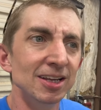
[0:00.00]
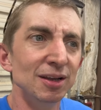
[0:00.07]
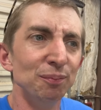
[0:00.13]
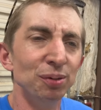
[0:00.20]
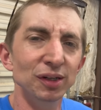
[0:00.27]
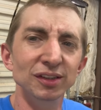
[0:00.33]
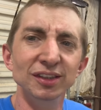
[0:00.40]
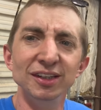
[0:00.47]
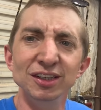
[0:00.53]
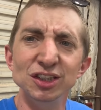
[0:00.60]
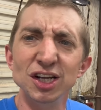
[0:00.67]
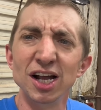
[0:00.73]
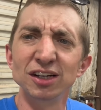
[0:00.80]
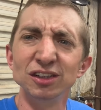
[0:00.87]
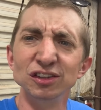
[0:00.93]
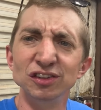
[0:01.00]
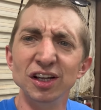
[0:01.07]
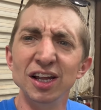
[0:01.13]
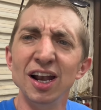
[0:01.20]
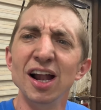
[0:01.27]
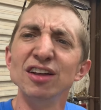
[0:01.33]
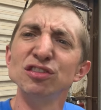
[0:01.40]
put the injectors
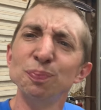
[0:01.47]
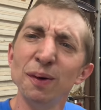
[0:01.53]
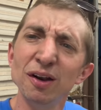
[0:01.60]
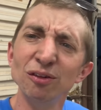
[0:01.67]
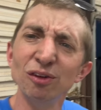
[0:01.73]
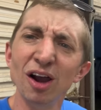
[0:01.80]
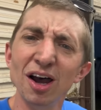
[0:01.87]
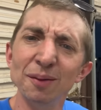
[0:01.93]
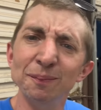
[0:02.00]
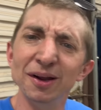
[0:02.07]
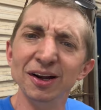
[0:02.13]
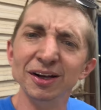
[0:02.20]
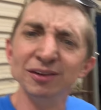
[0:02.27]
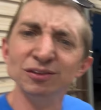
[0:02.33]
in, and I spun a rod bearing.